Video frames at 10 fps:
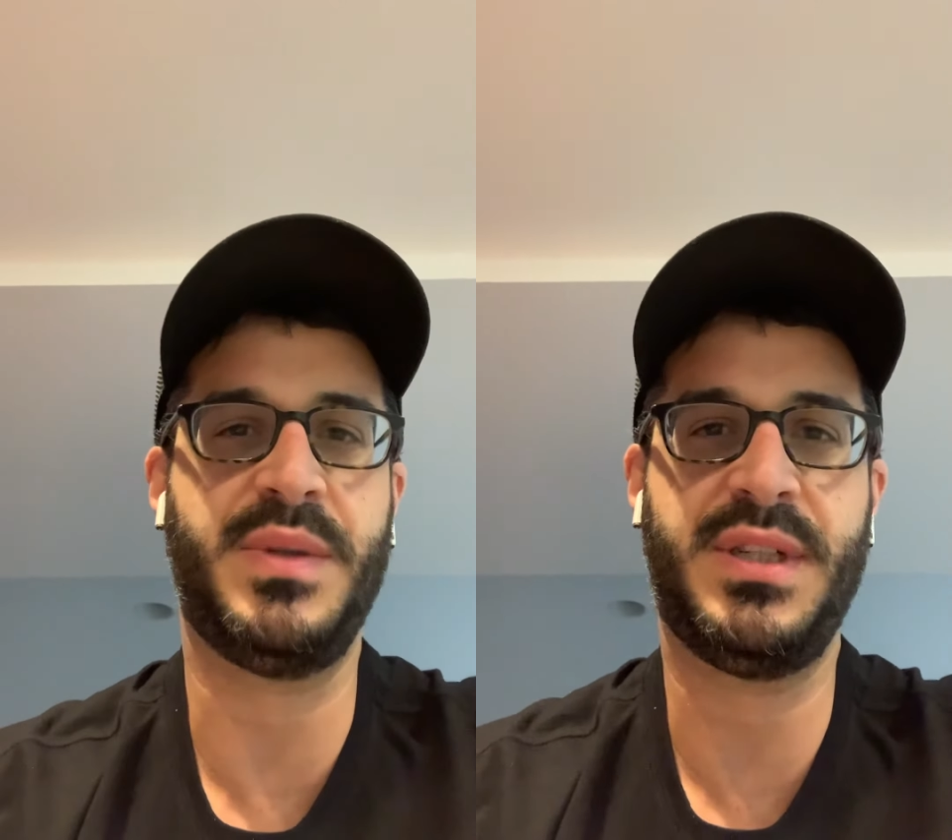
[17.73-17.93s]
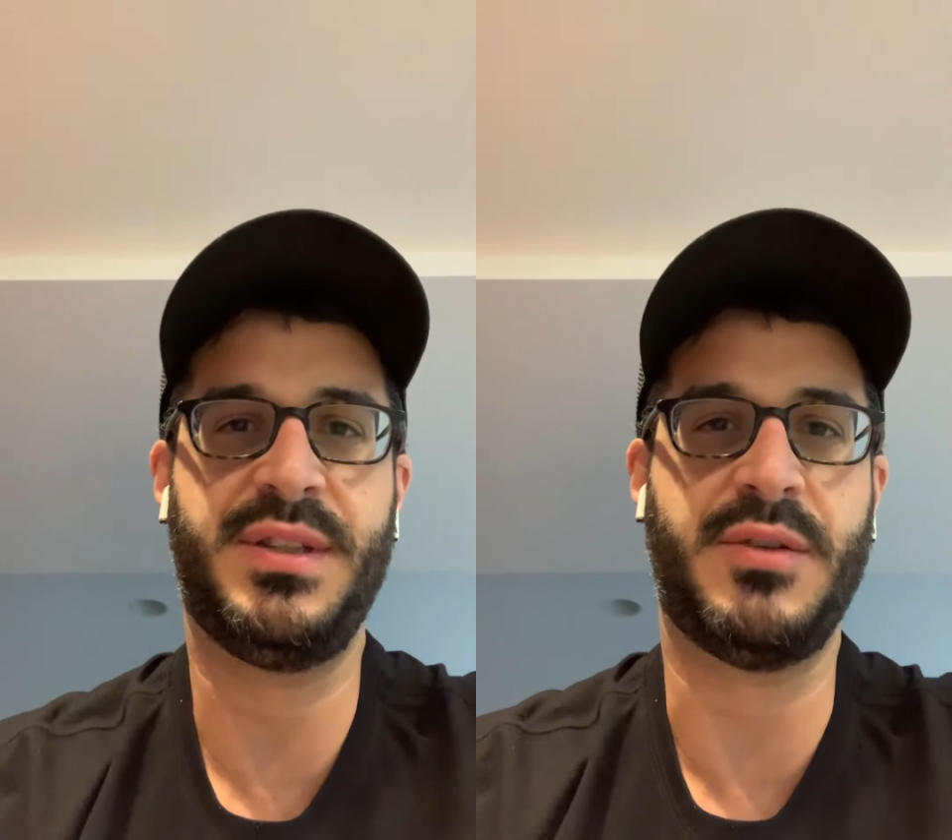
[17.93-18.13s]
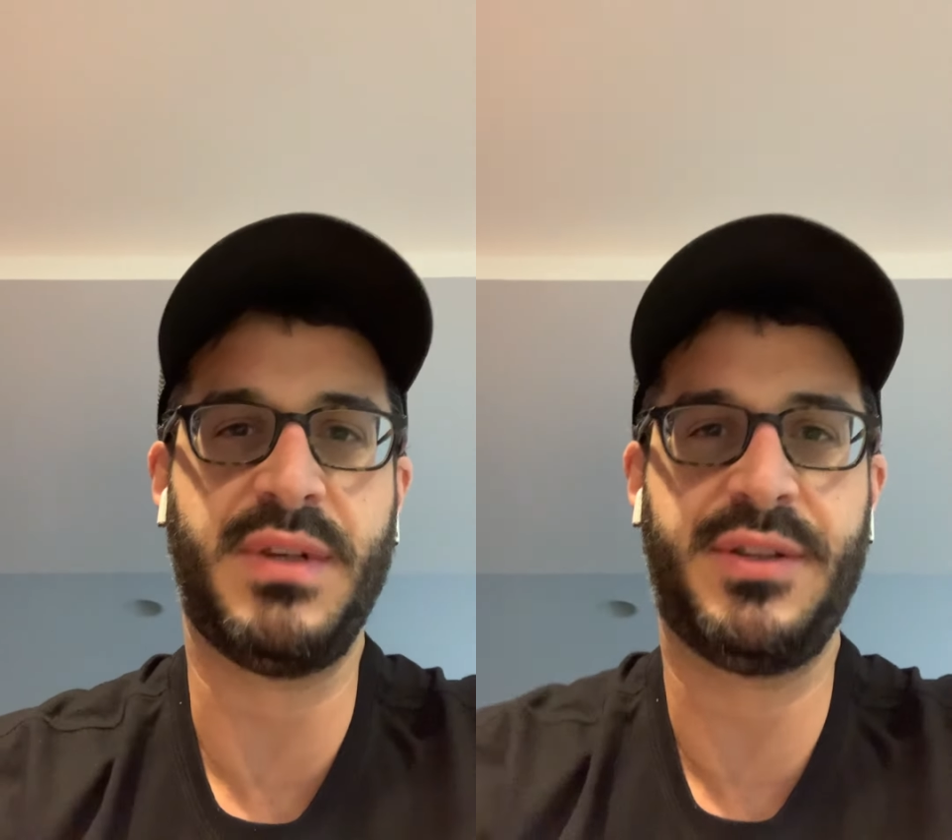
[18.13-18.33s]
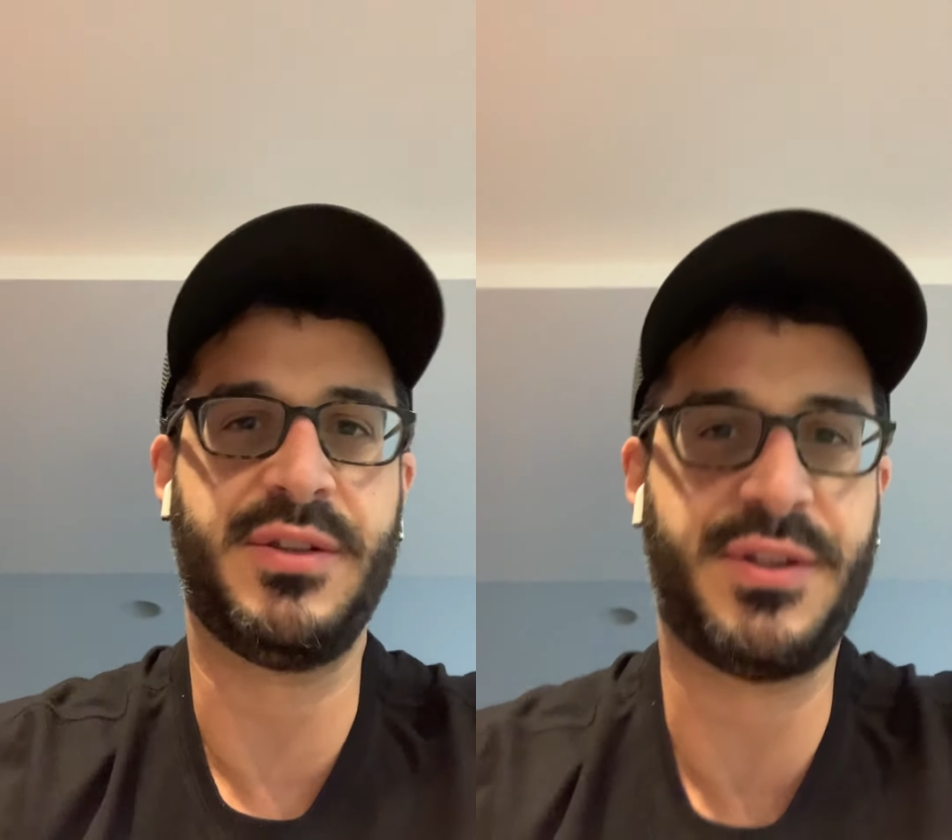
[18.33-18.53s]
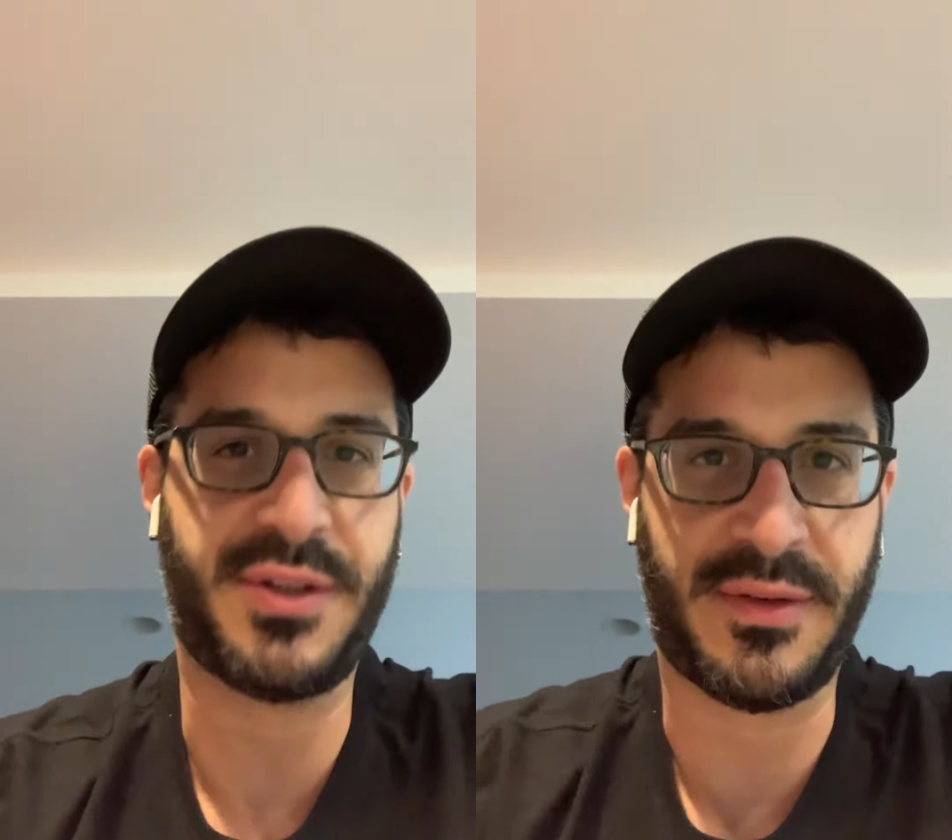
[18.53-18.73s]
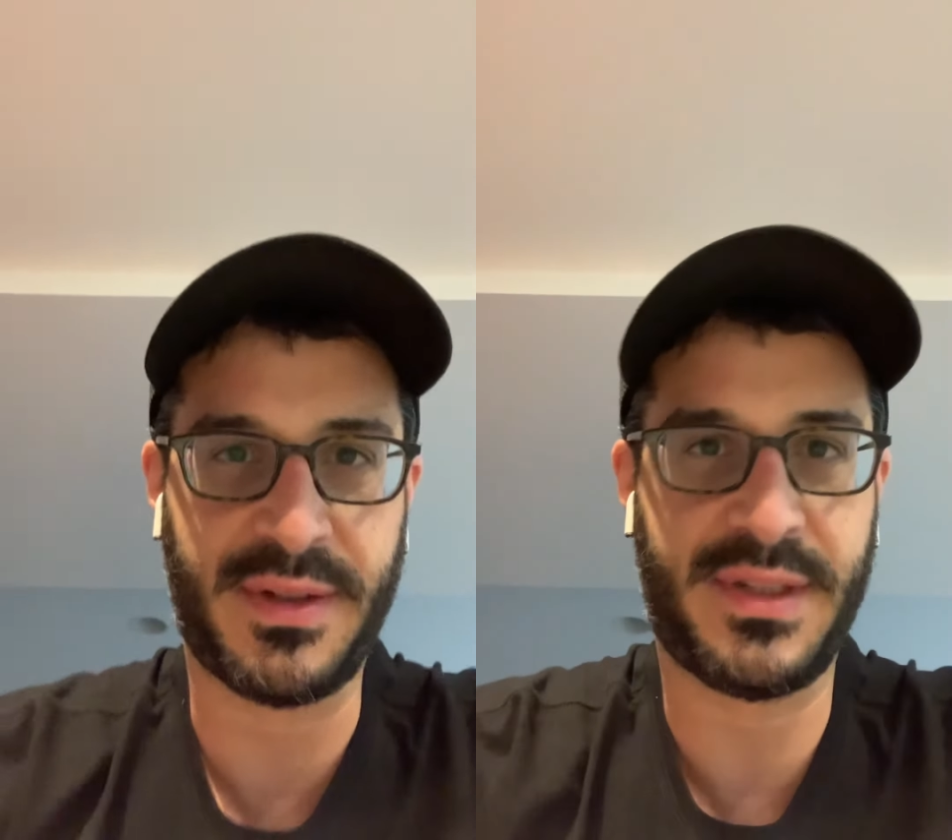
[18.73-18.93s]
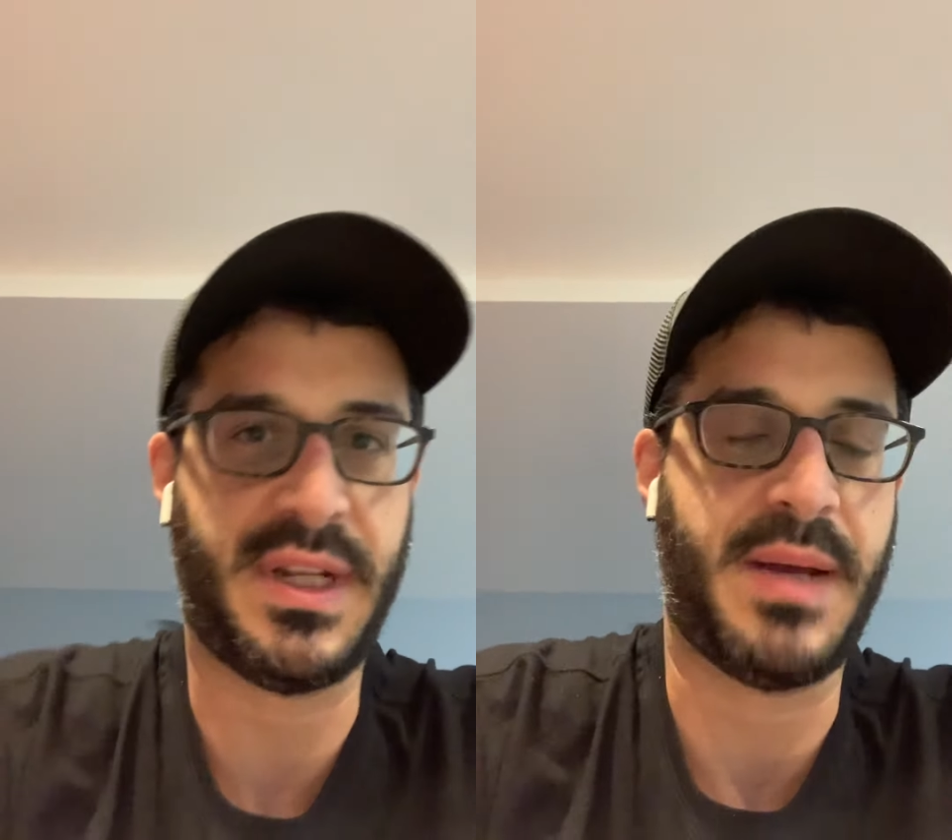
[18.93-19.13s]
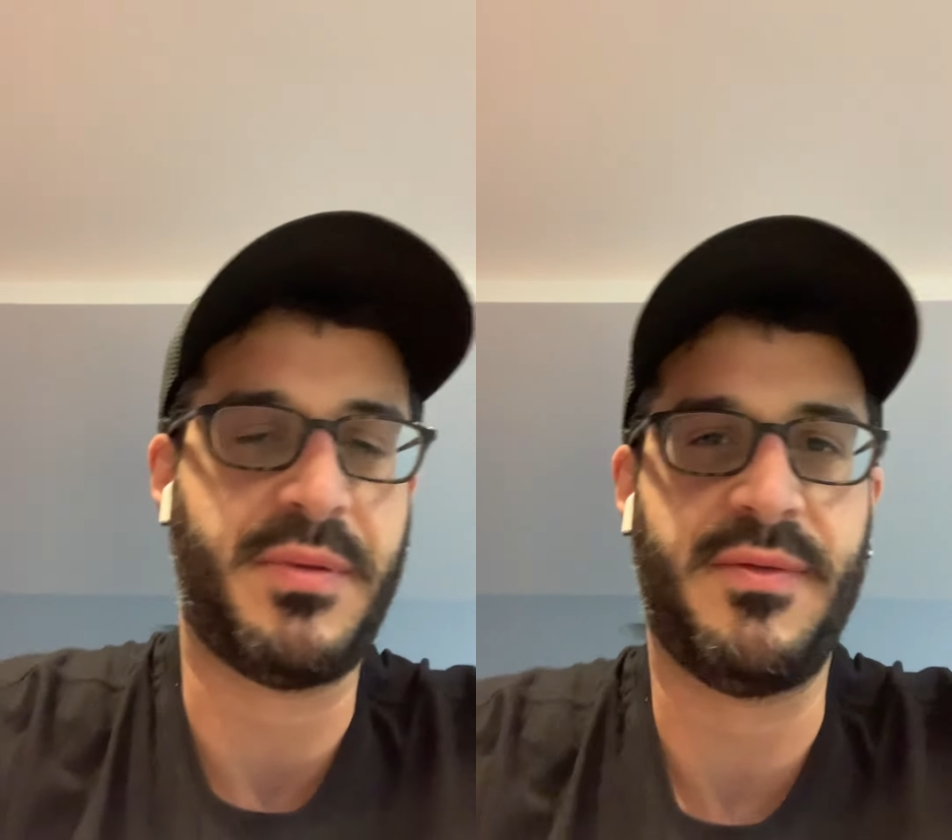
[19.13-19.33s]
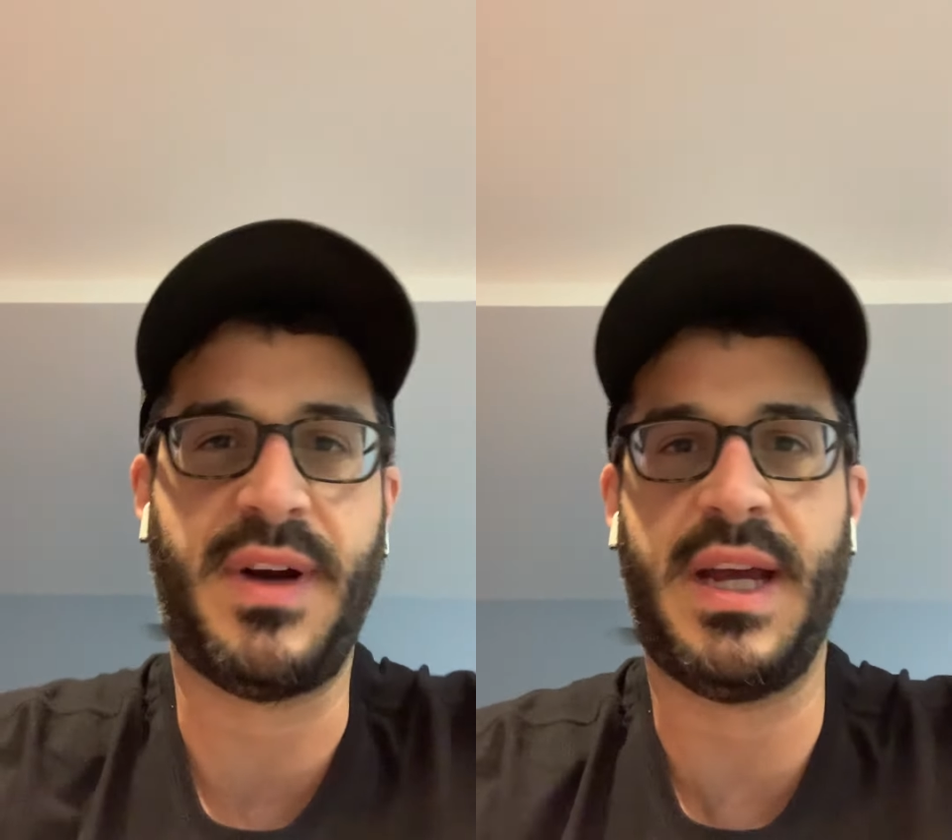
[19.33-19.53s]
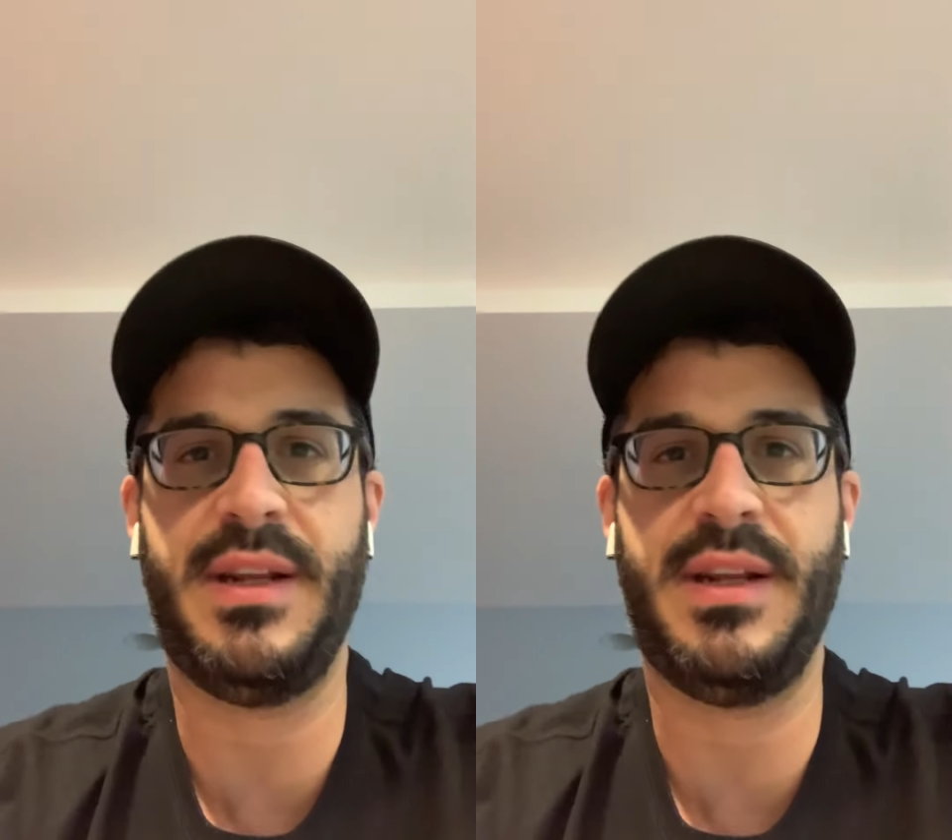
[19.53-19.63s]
which is a research service that I provide.